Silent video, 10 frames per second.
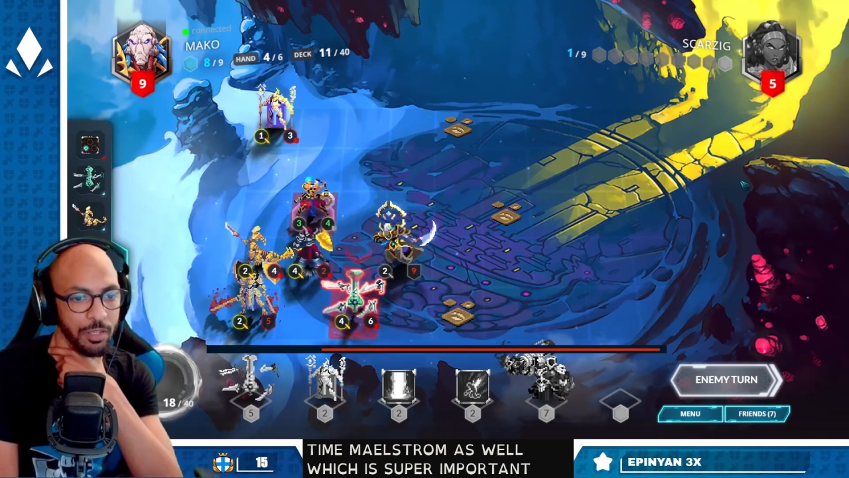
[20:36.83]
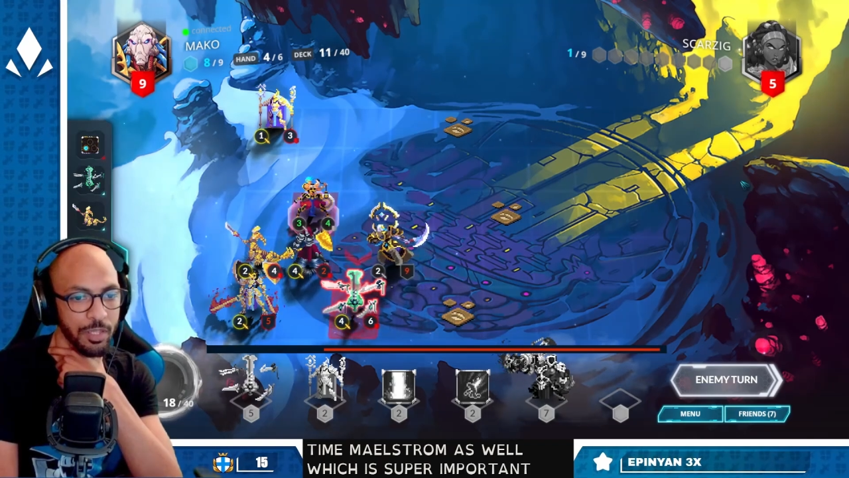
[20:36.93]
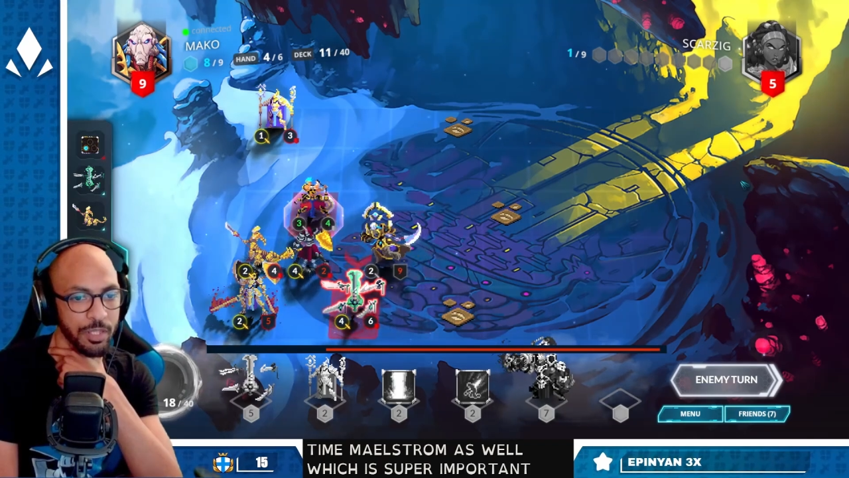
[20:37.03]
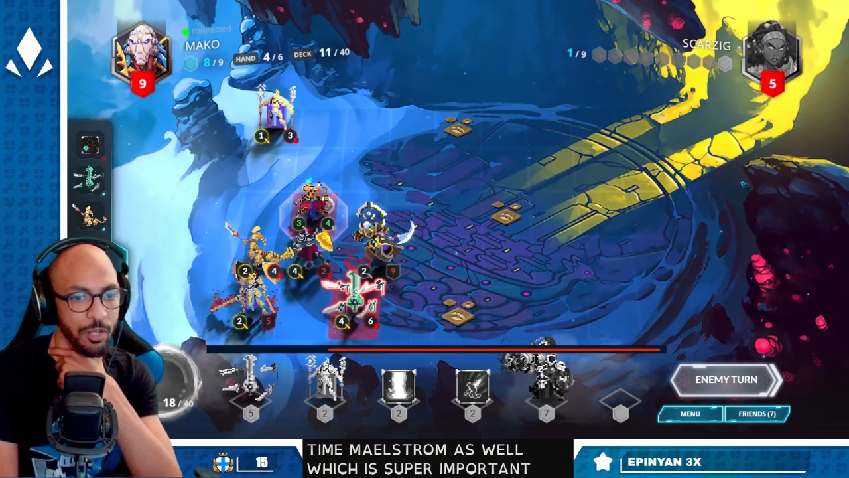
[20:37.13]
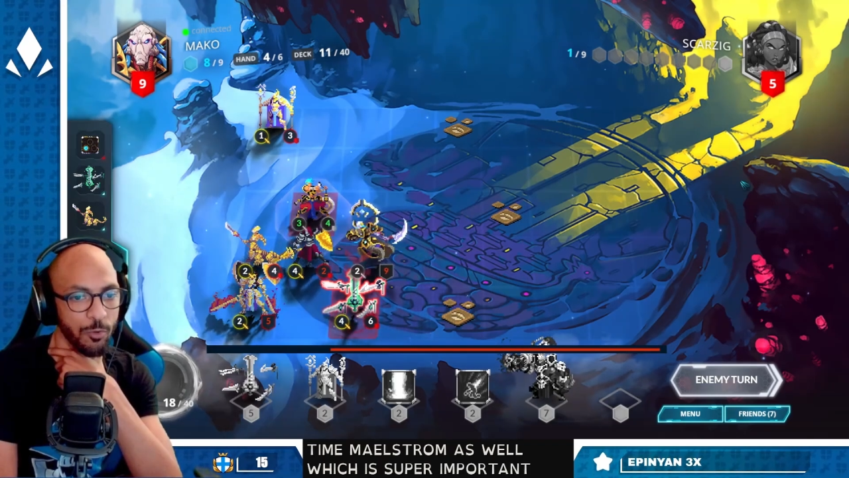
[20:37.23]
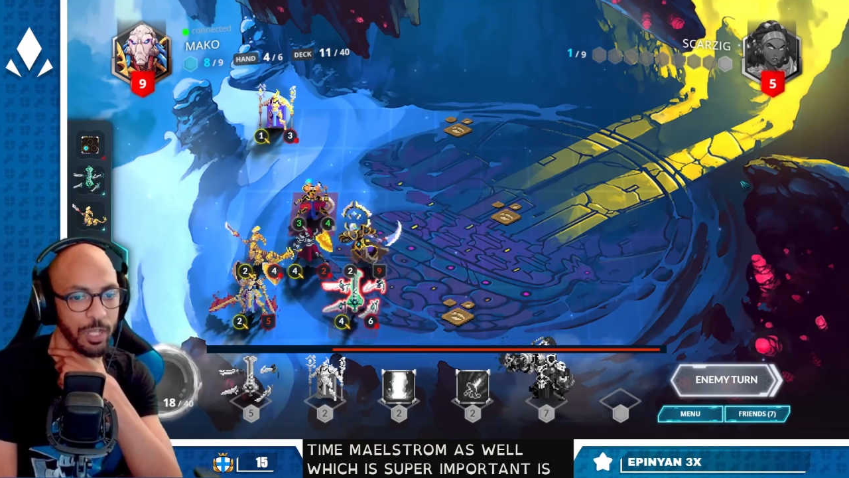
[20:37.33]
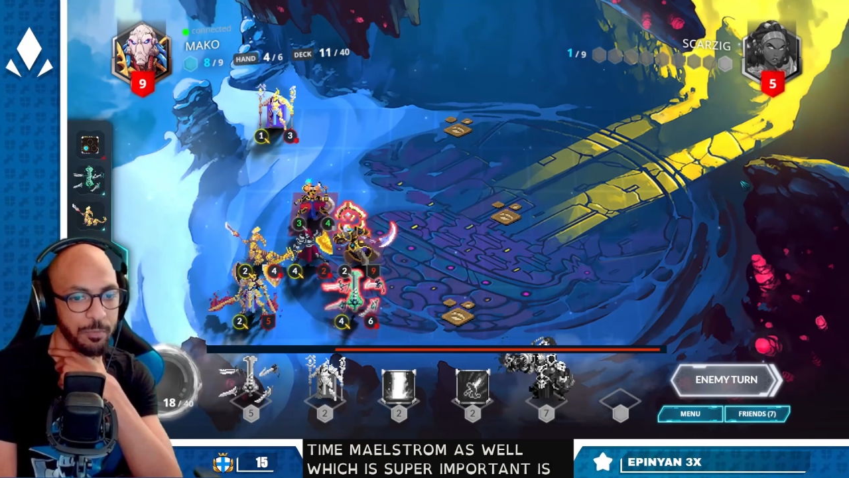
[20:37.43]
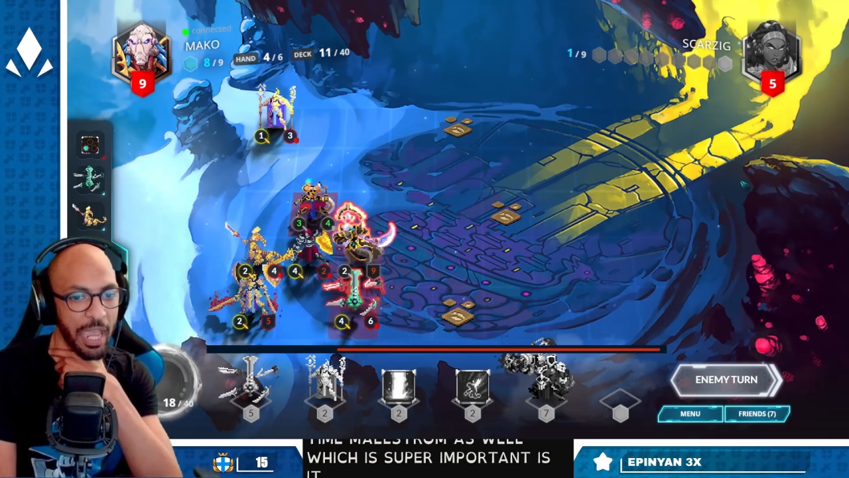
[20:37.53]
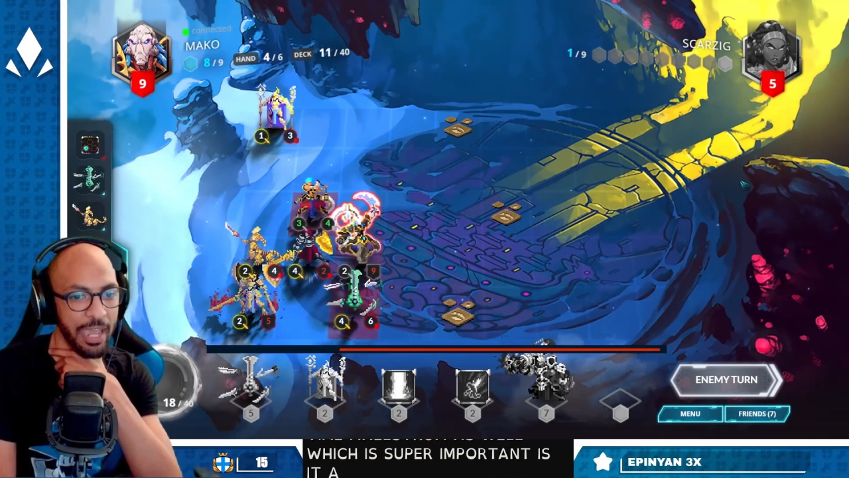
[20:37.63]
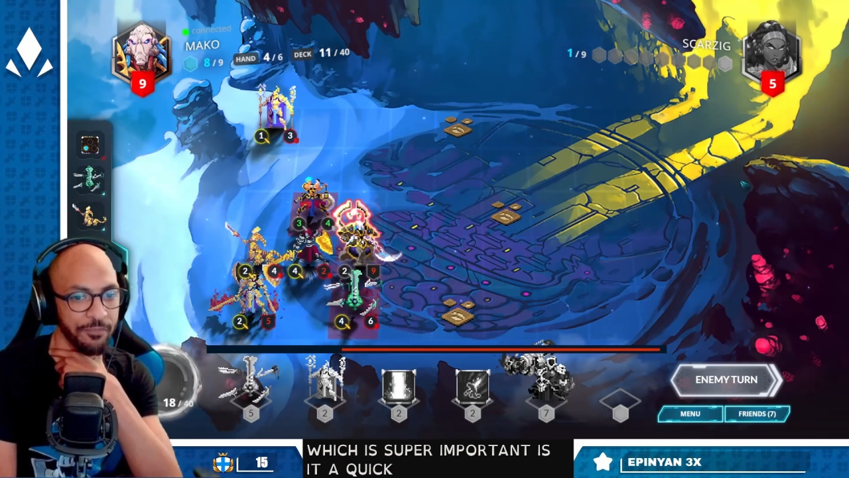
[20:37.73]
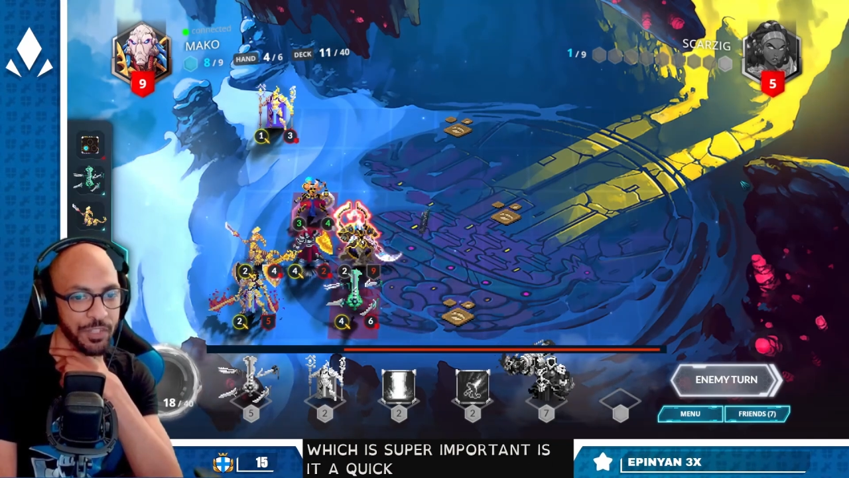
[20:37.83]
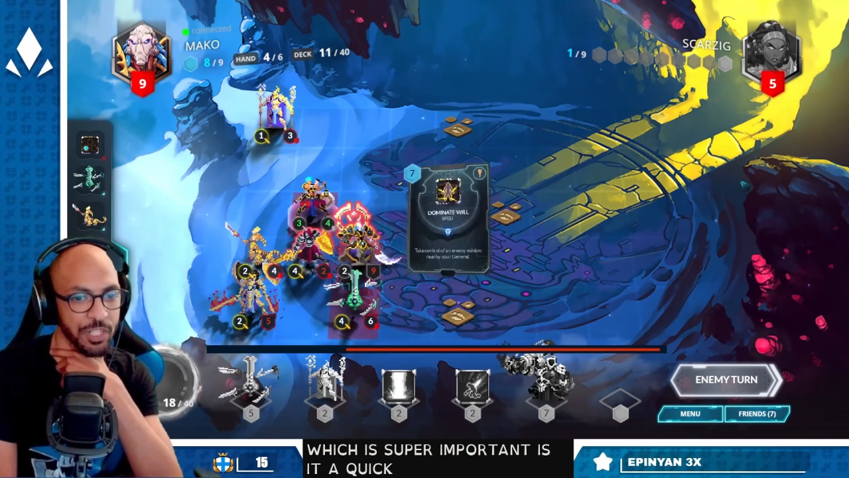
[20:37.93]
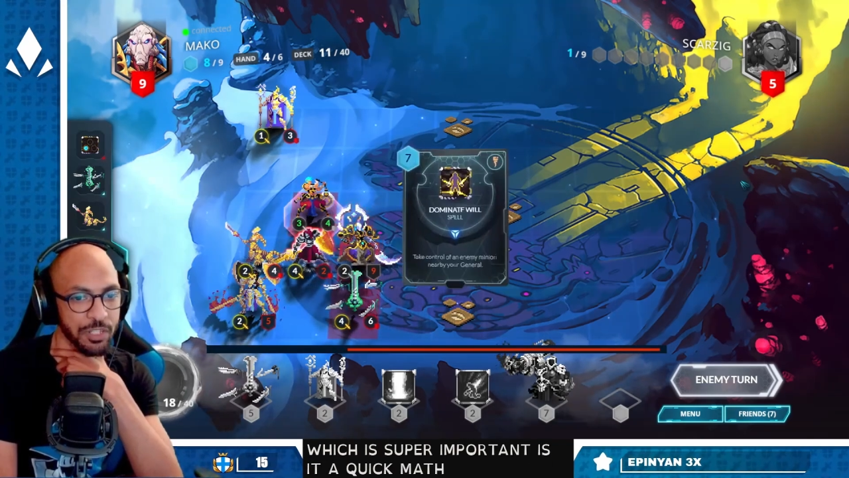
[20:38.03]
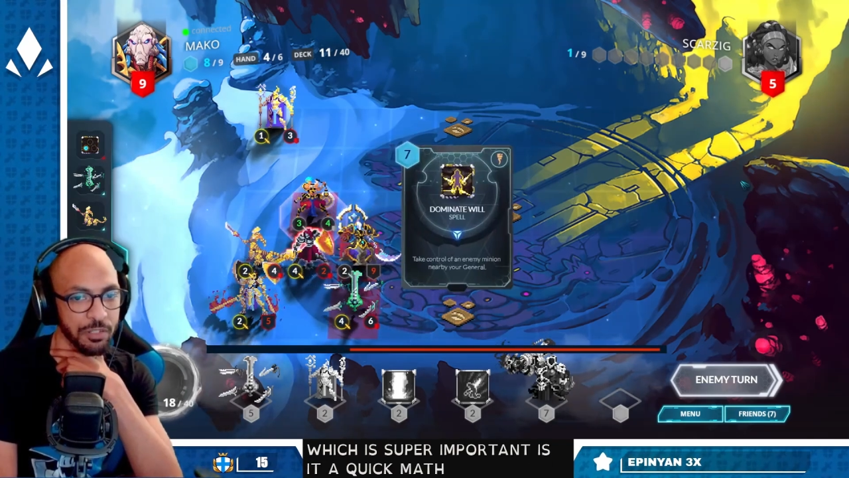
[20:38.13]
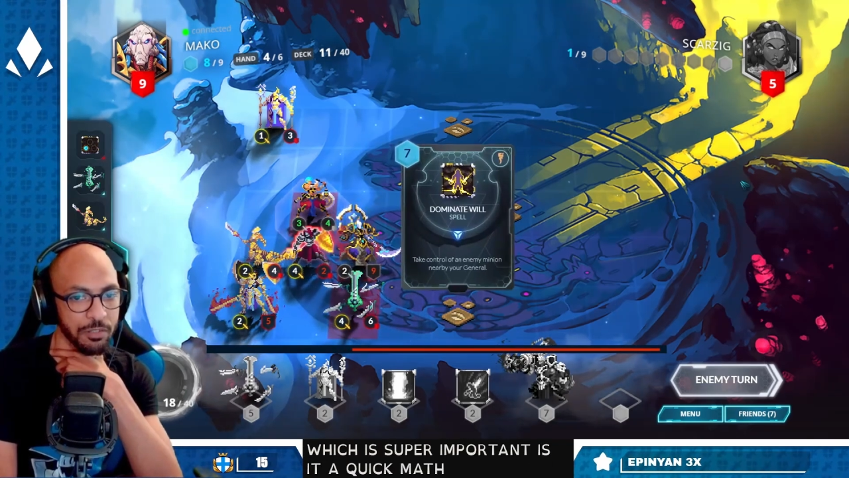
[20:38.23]
Is it a quick
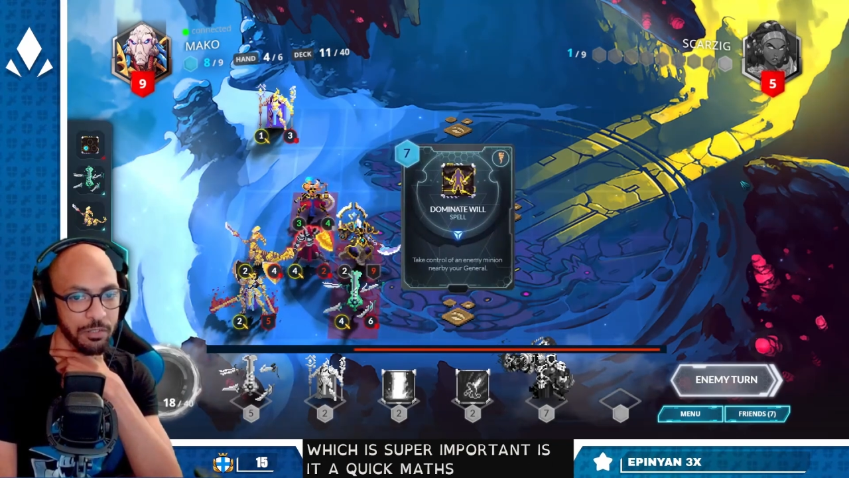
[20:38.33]
maths?